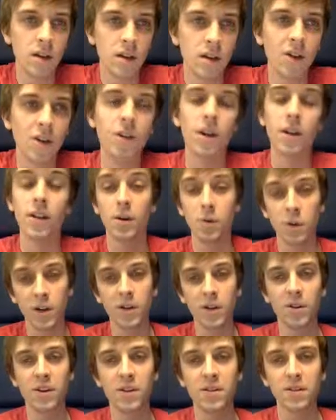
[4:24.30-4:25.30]
Okay, there we
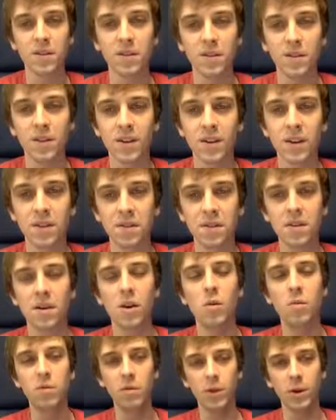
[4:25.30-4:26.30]
go, that's a success.
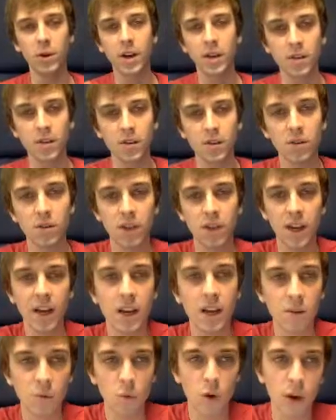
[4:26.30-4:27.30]
Hopefully you guys
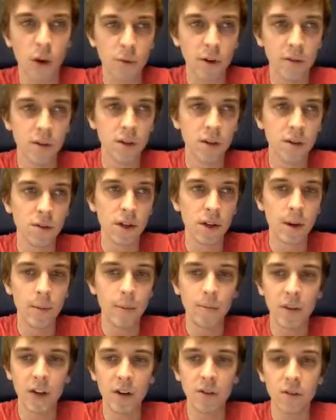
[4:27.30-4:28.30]
understand why we have to do
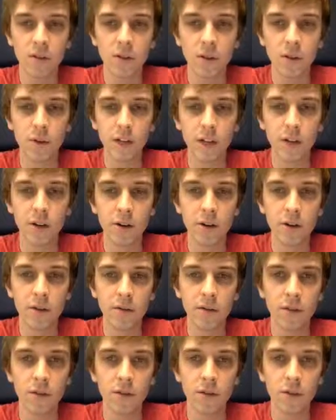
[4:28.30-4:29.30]
that. Now let's do the
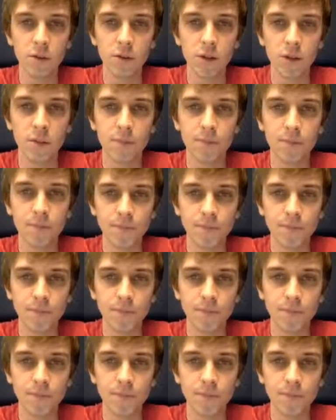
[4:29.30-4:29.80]
iterative solution.